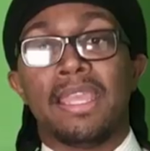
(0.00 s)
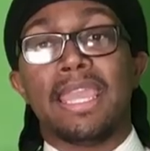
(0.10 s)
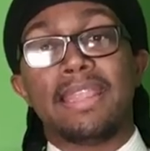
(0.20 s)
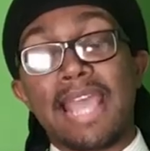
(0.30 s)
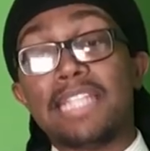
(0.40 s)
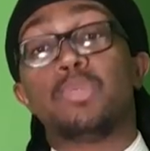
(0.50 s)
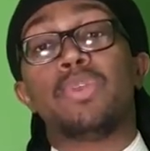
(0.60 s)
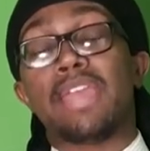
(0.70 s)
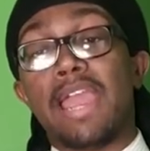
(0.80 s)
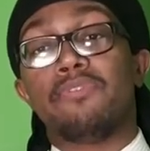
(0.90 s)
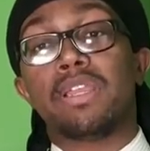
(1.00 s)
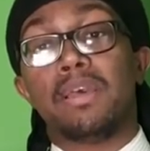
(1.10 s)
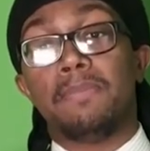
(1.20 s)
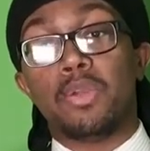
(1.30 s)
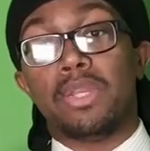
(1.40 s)
And that's with every
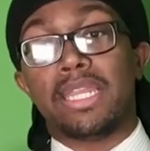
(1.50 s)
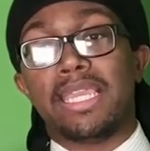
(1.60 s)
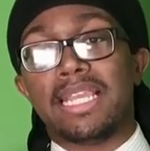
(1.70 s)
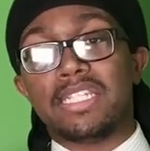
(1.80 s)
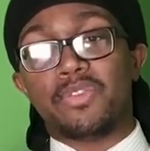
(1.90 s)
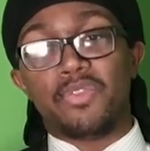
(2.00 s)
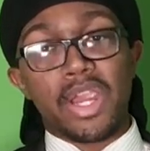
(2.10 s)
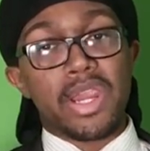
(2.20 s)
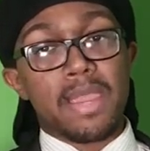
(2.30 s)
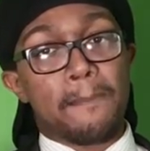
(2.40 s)
community. It's very